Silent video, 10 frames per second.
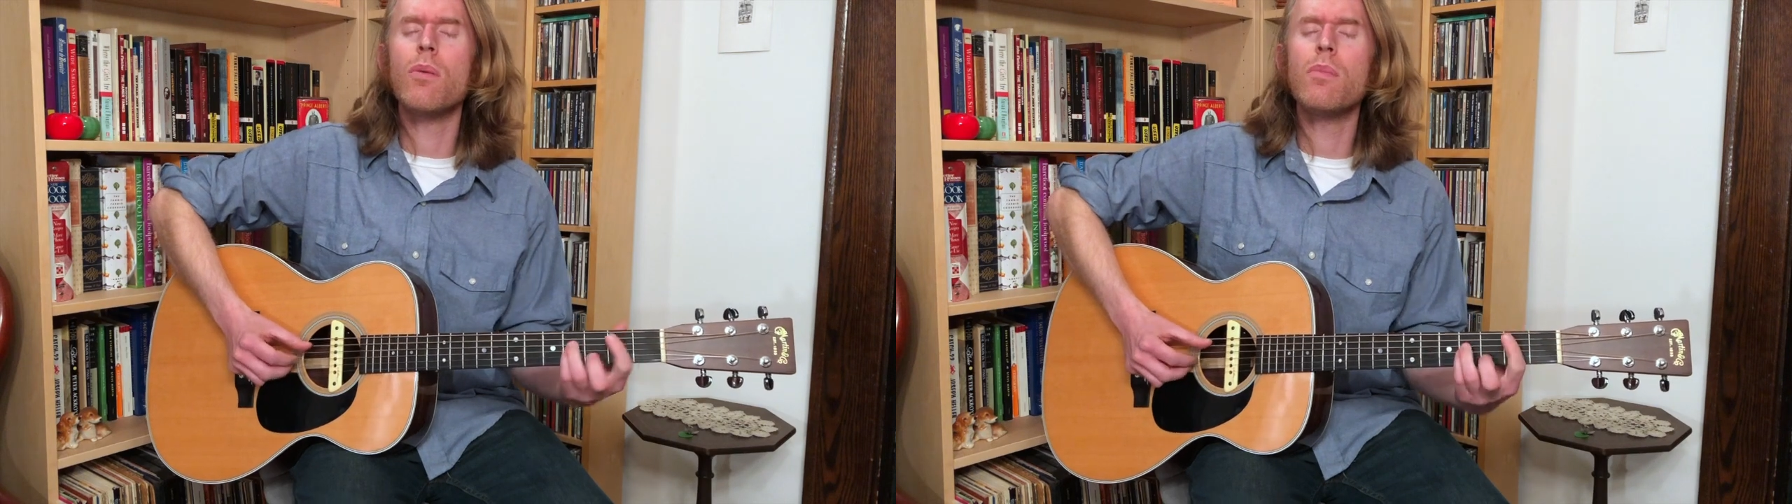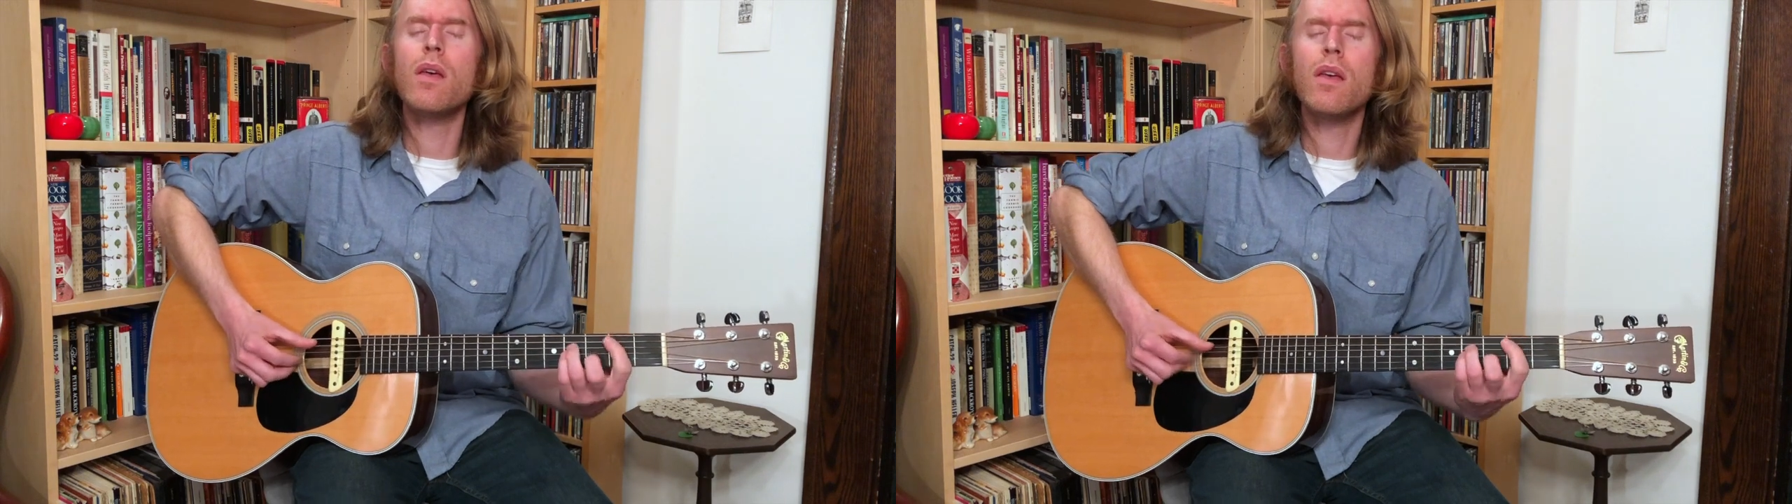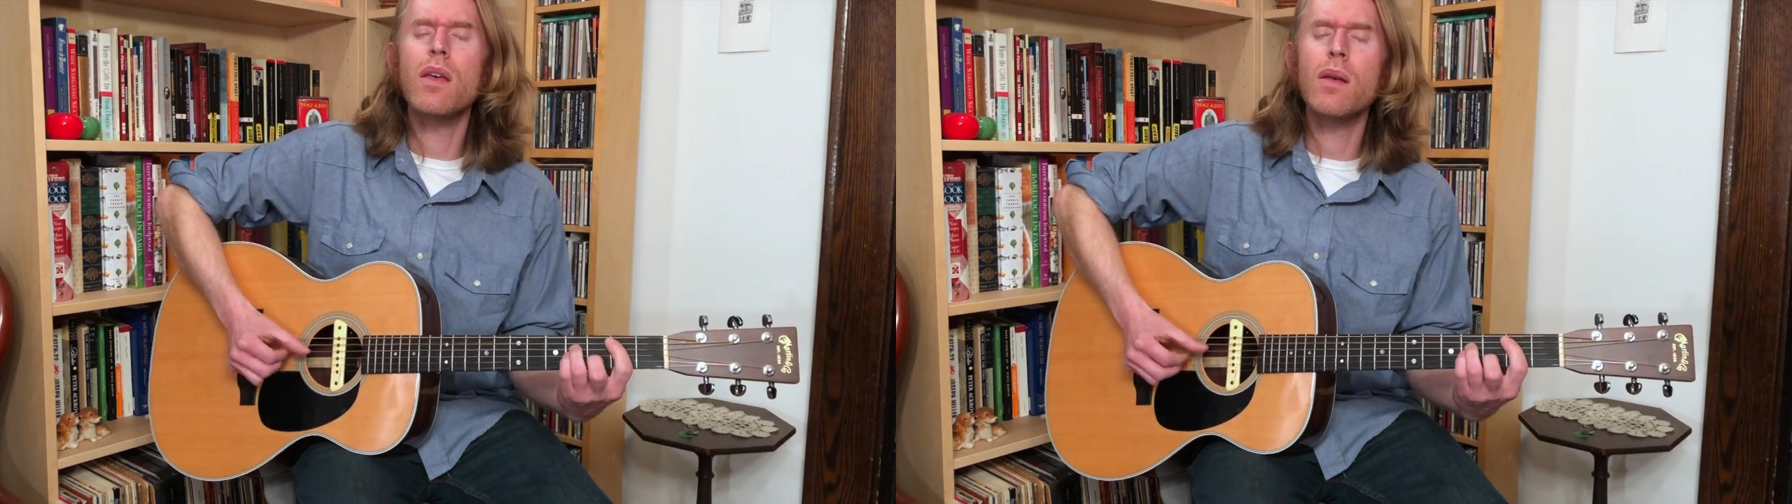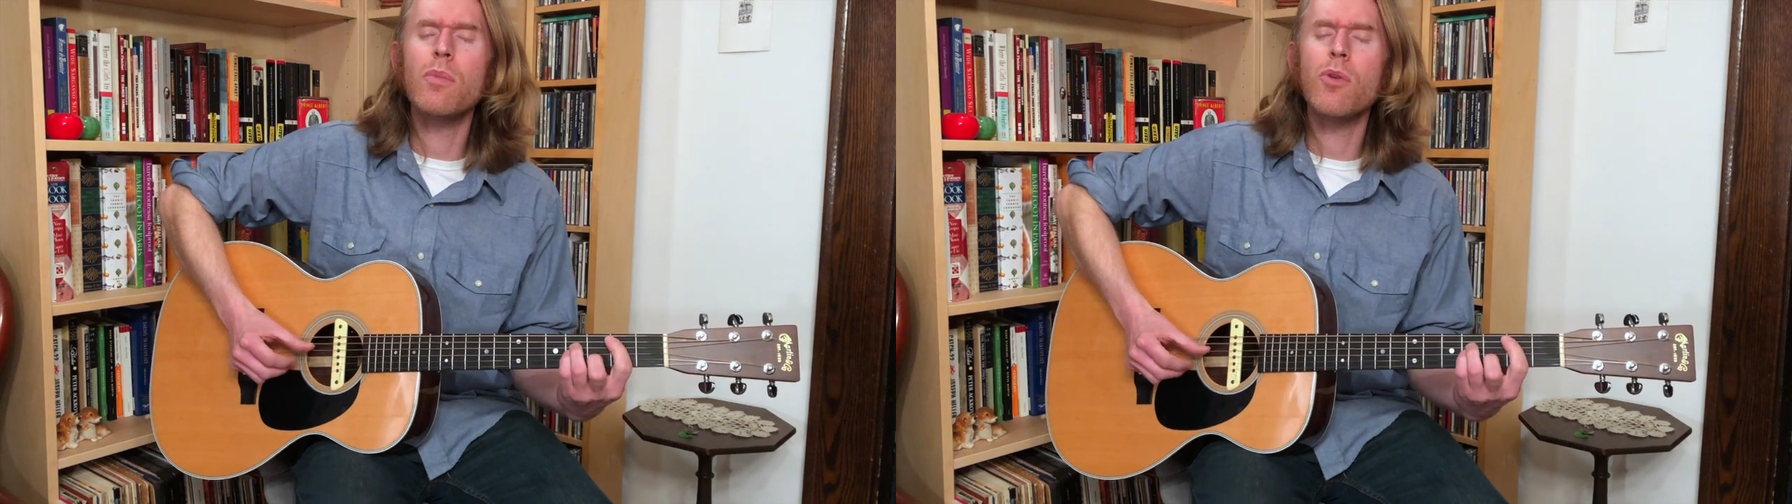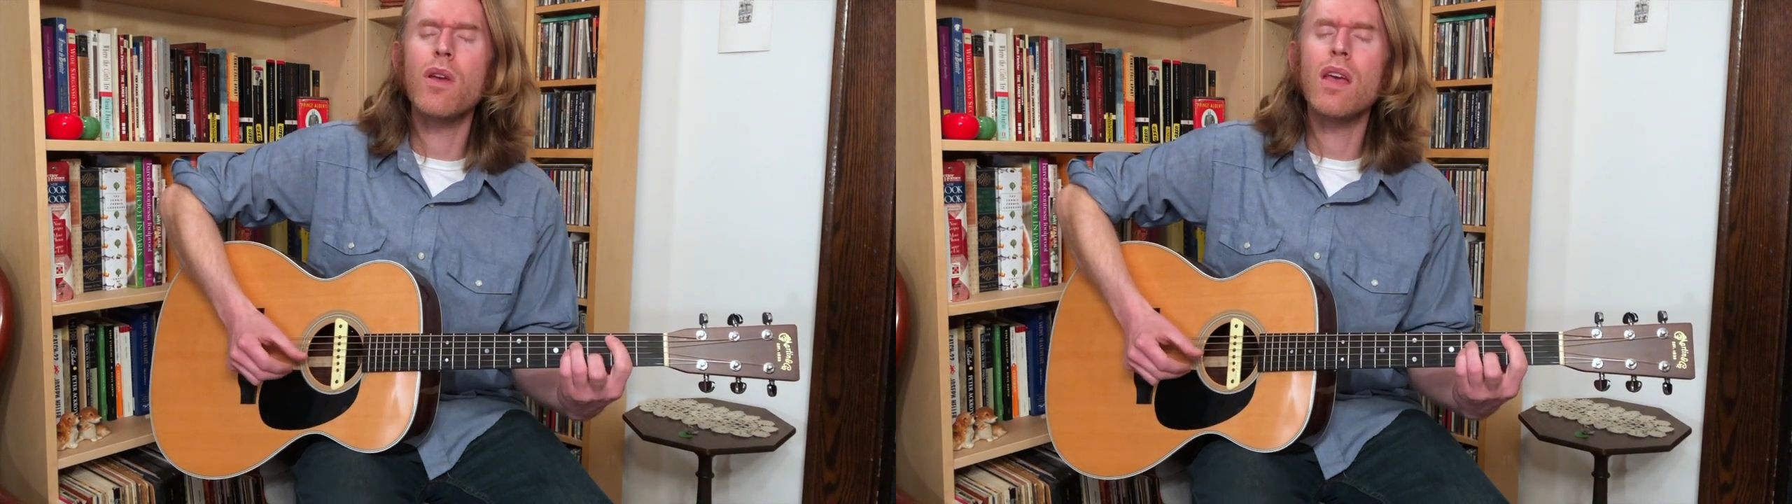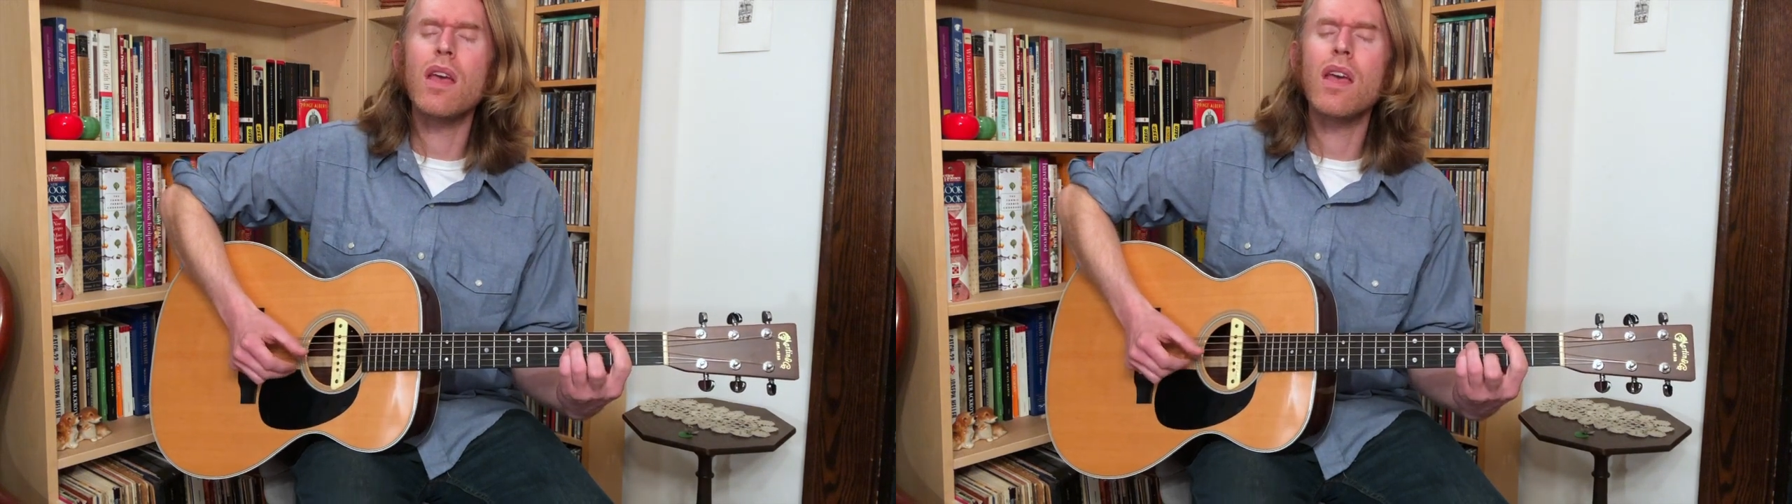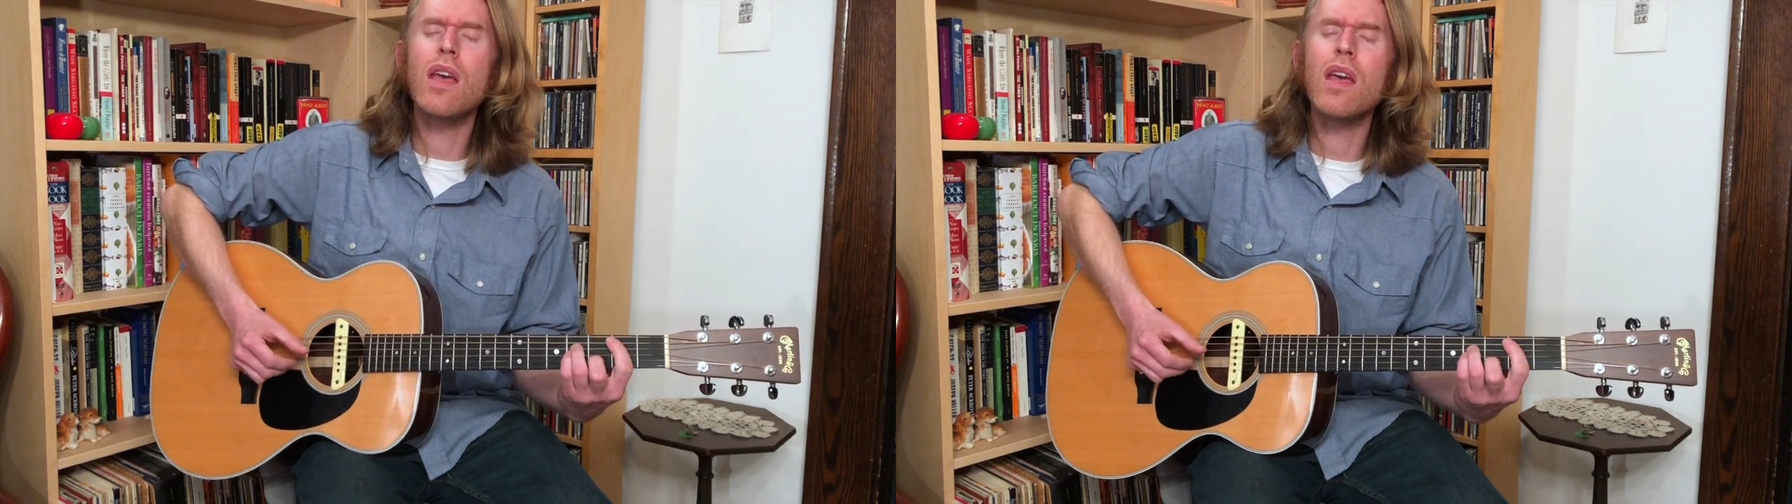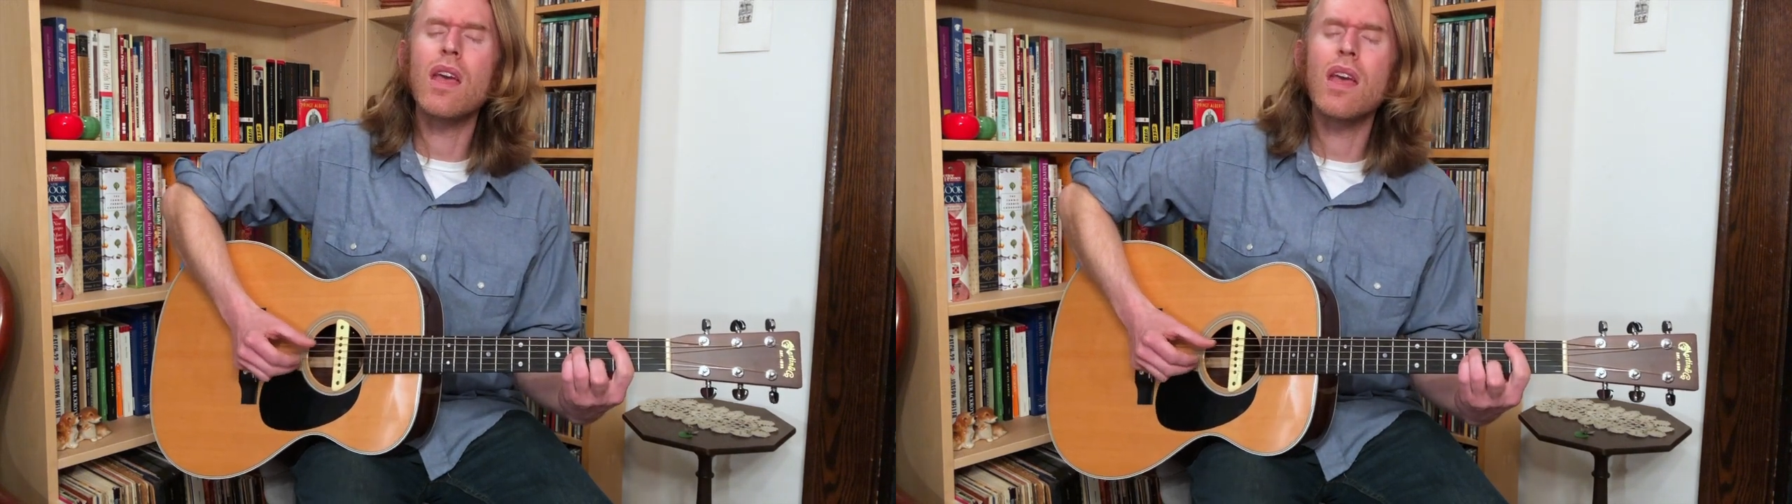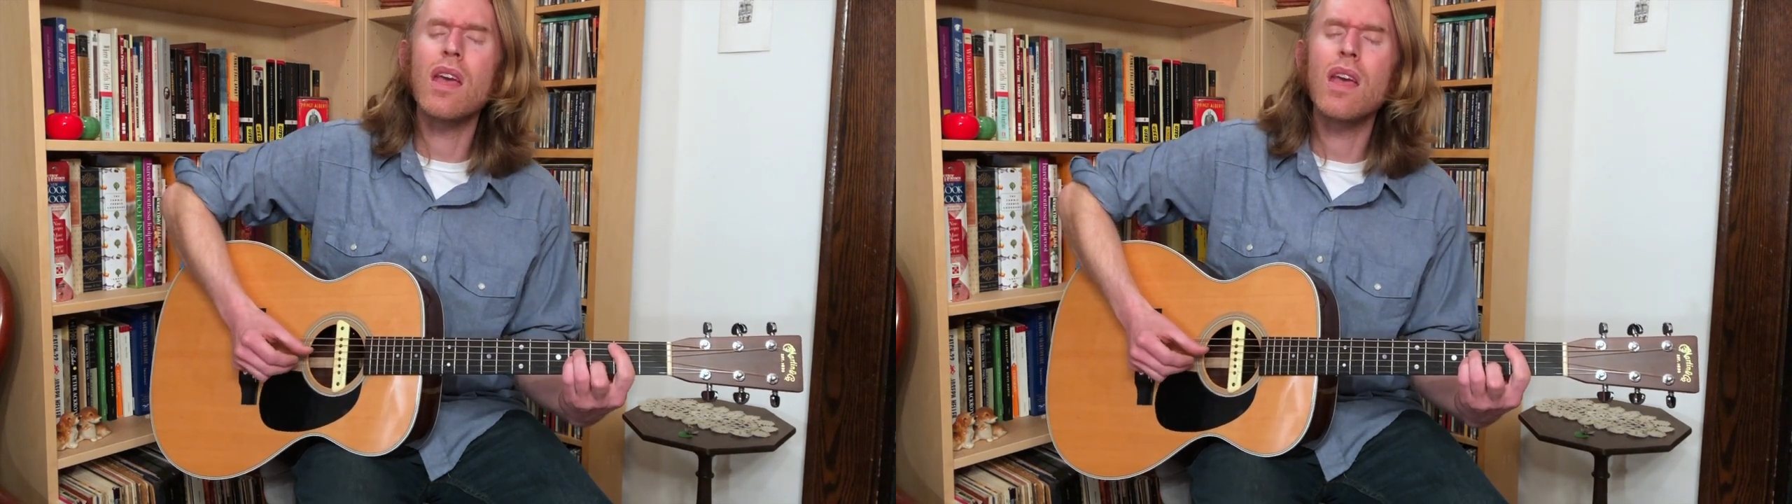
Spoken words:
memory